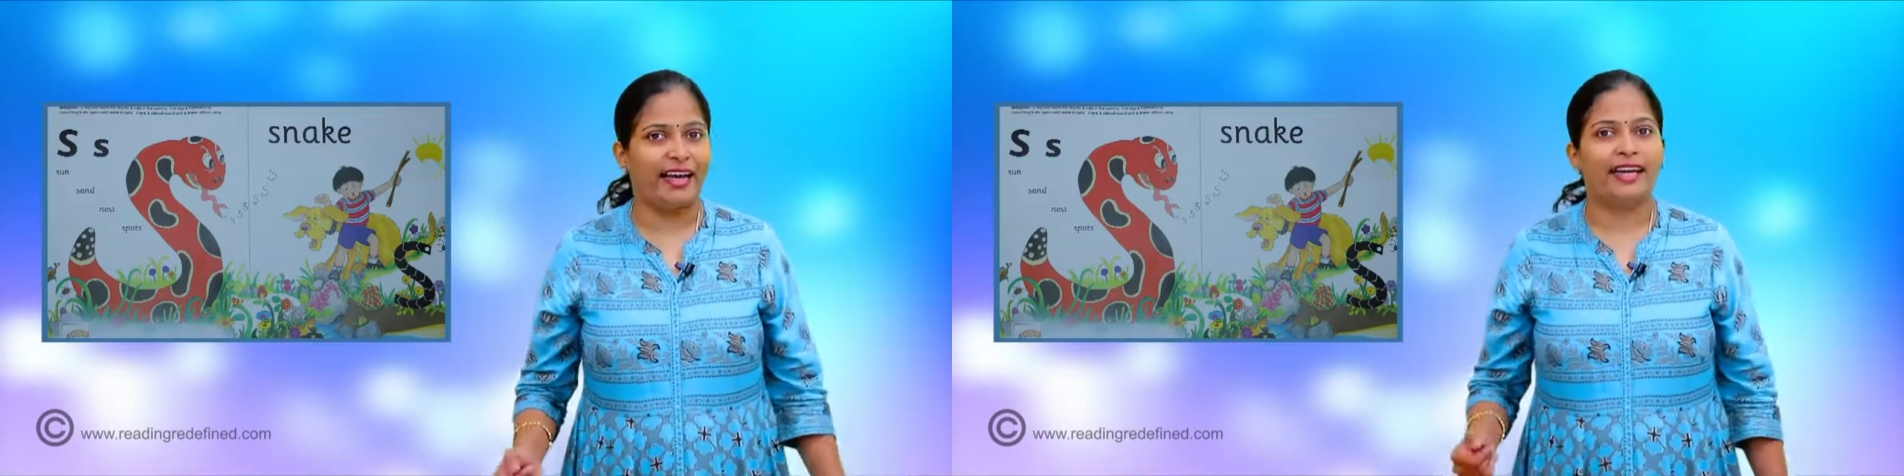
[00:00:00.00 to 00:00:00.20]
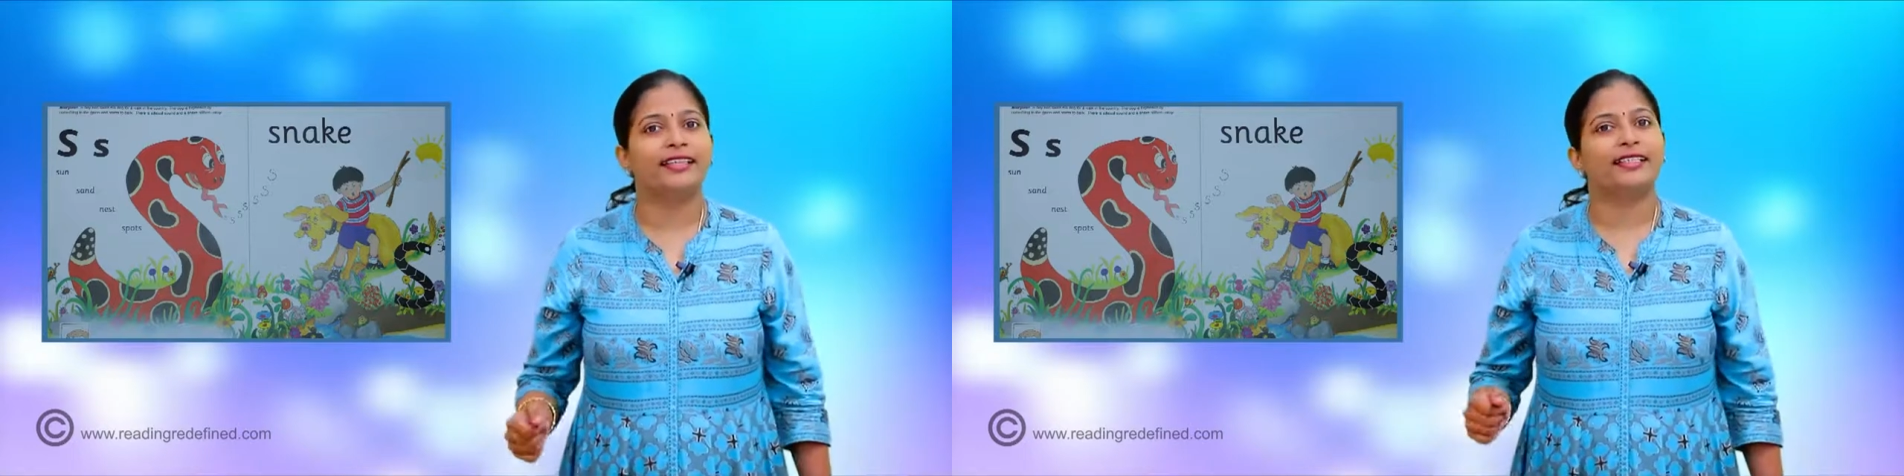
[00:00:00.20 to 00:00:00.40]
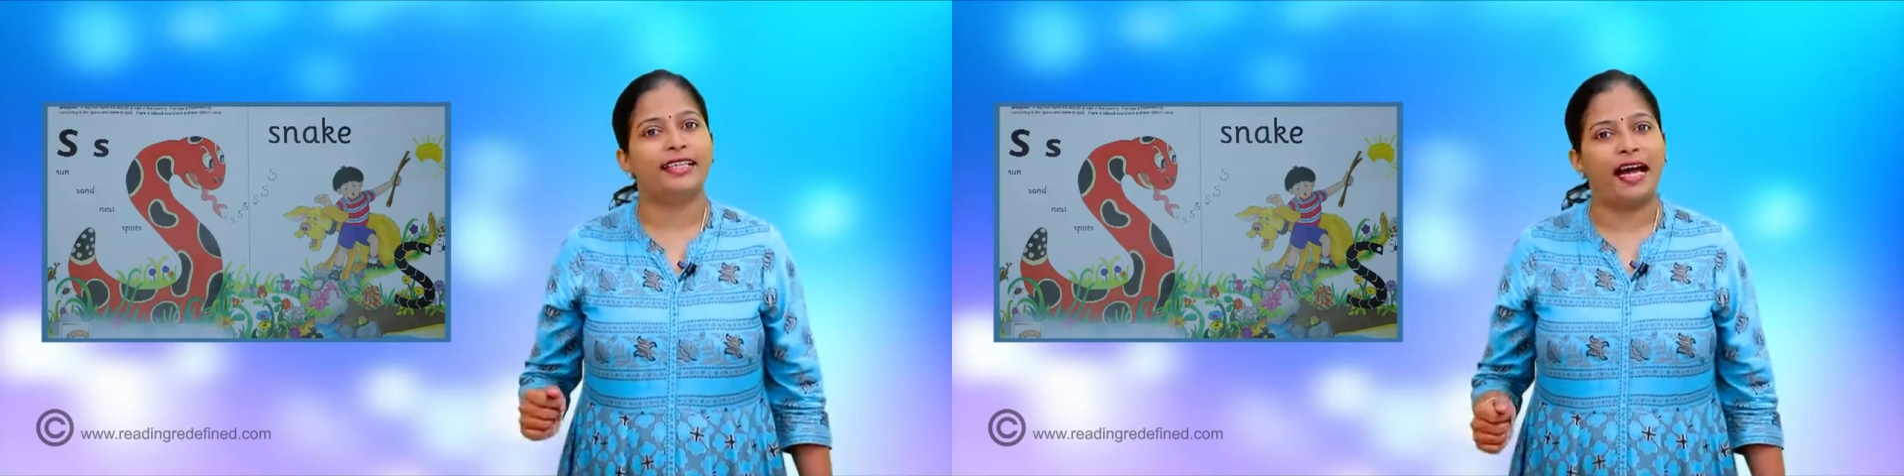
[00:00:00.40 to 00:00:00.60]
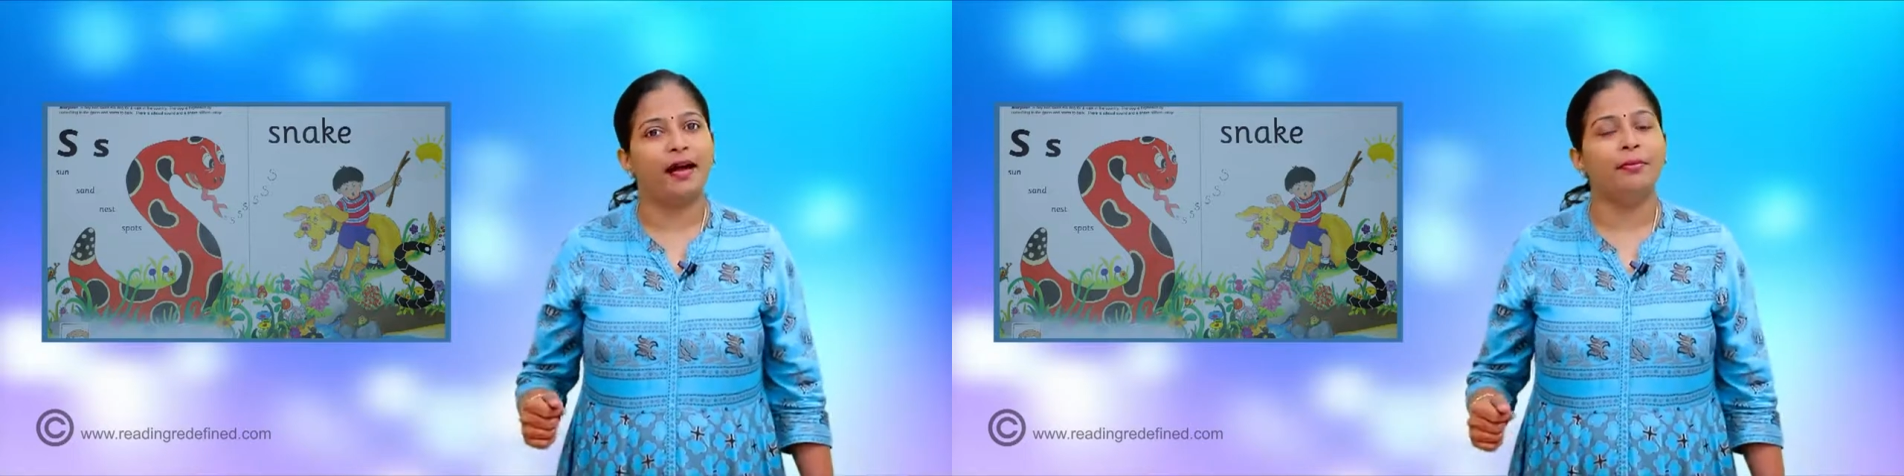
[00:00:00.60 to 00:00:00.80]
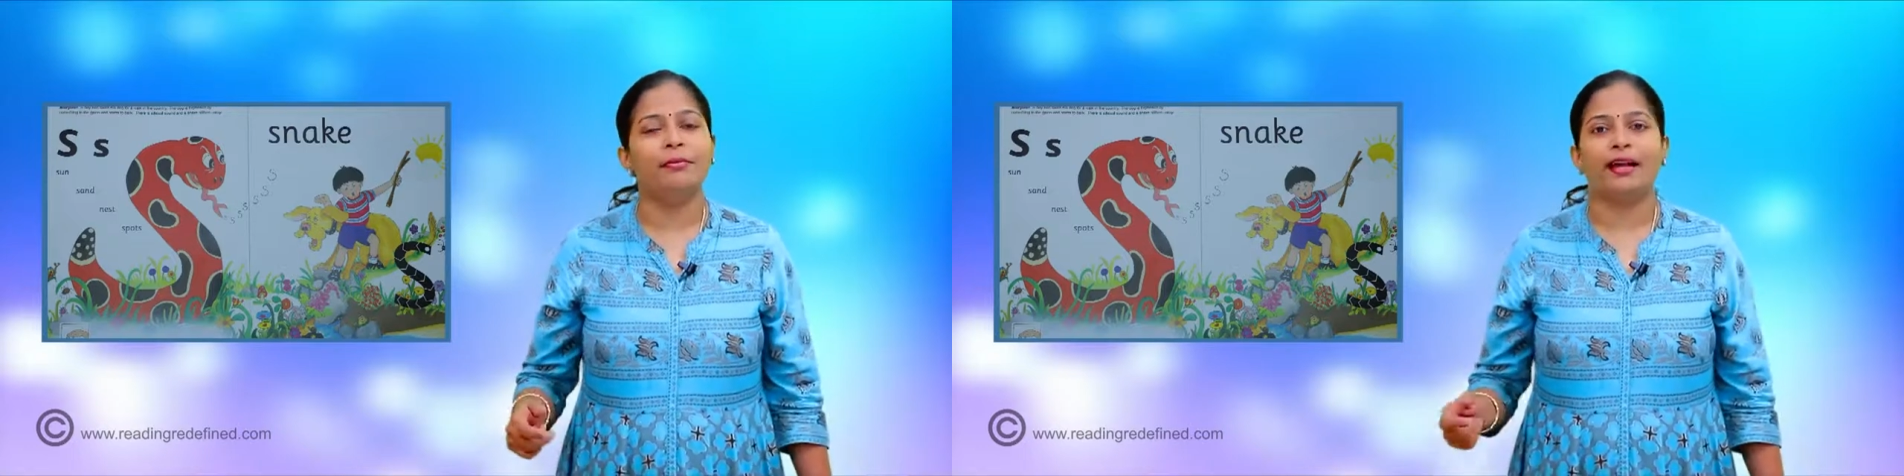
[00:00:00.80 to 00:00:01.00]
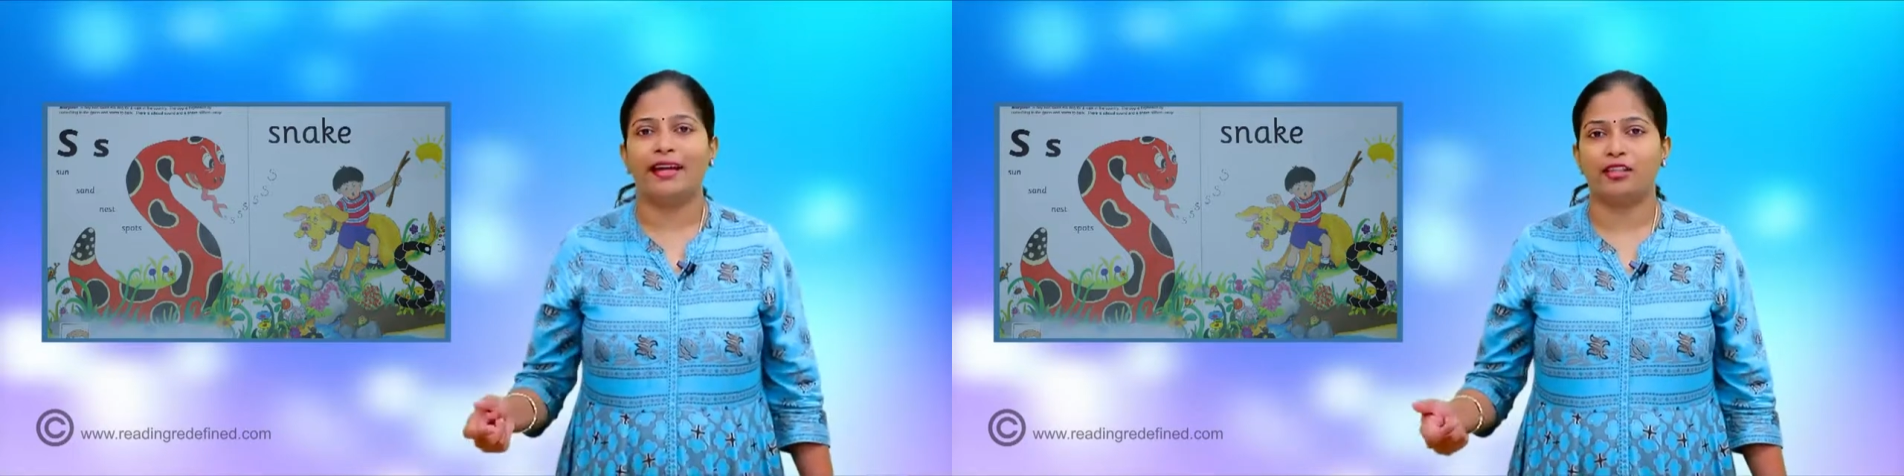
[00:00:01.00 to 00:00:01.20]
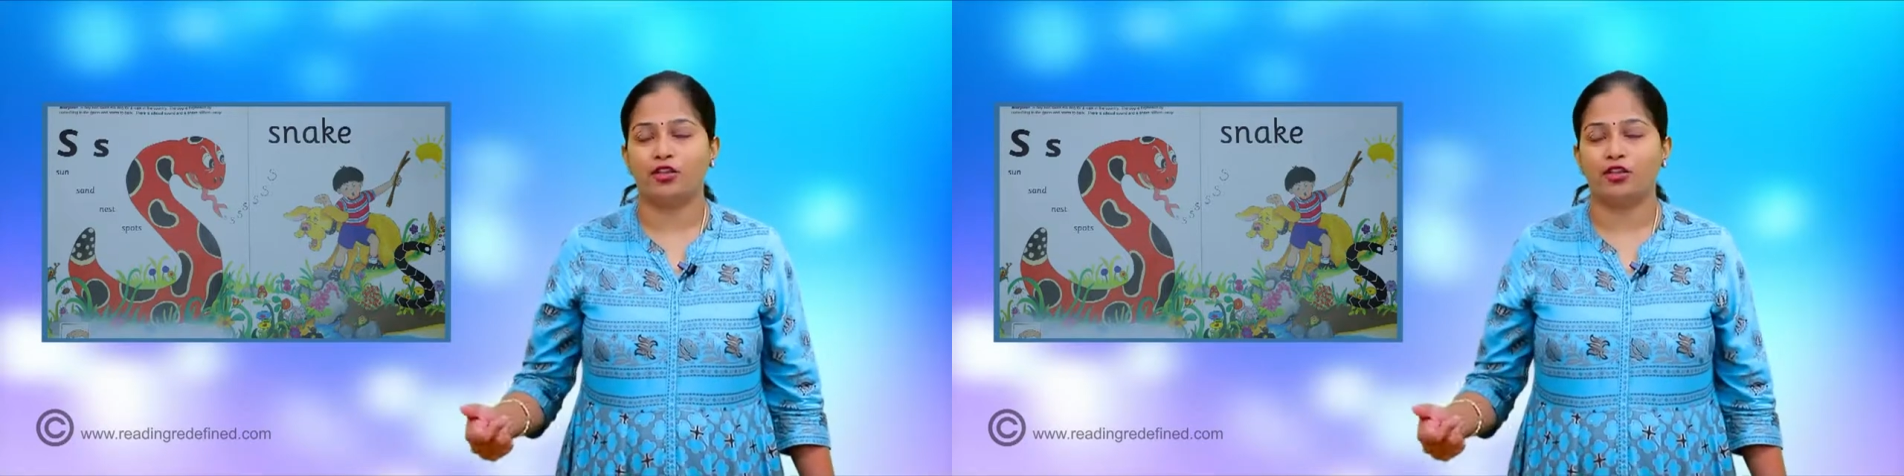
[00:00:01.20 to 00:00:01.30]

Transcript: and Sam and